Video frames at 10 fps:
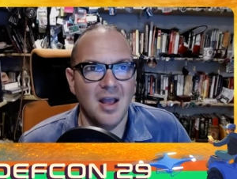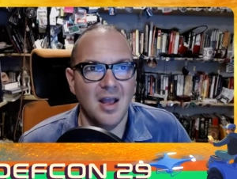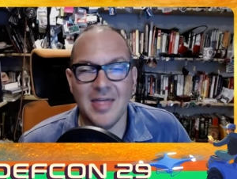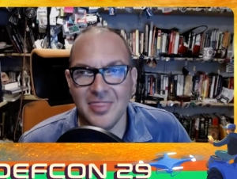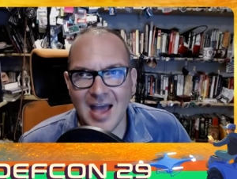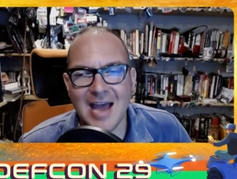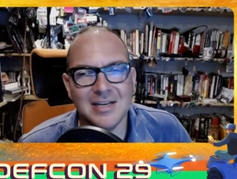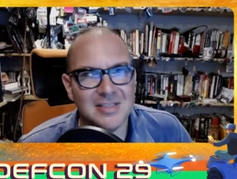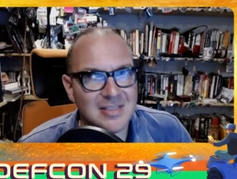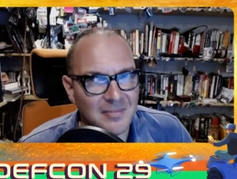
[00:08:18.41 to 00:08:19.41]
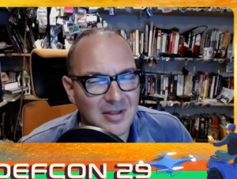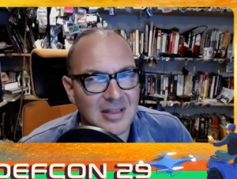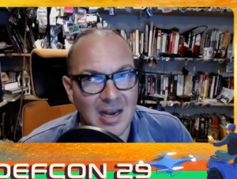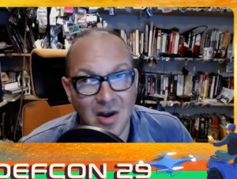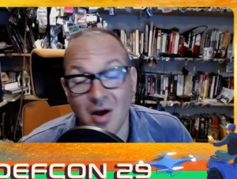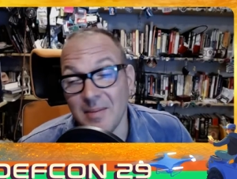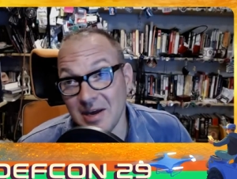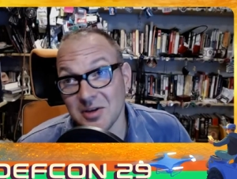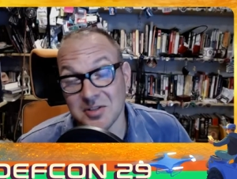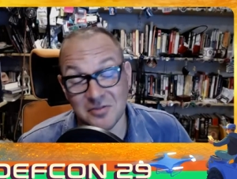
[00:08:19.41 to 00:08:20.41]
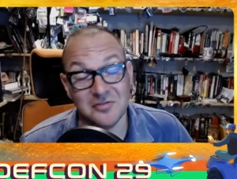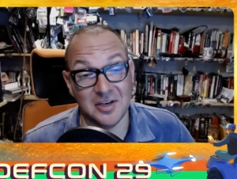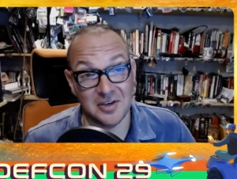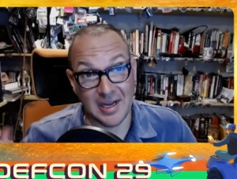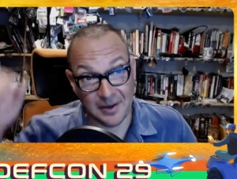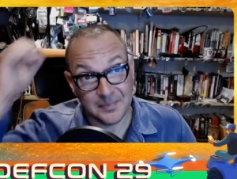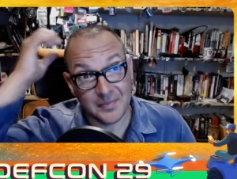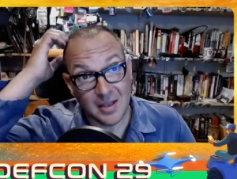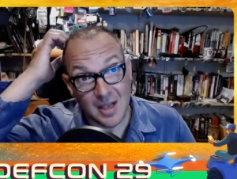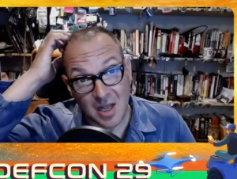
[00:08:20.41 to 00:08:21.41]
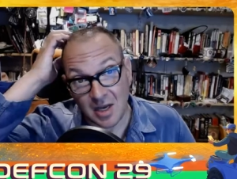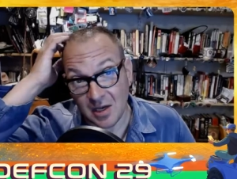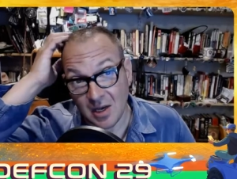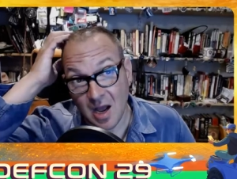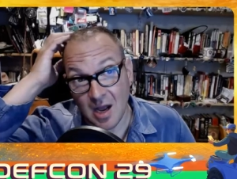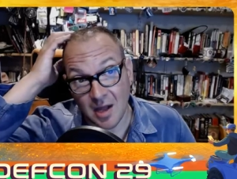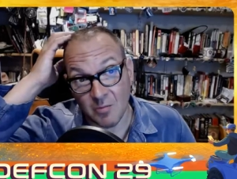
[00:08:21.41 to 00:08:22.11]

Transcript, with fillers: And that is something that lawmakers have figured out.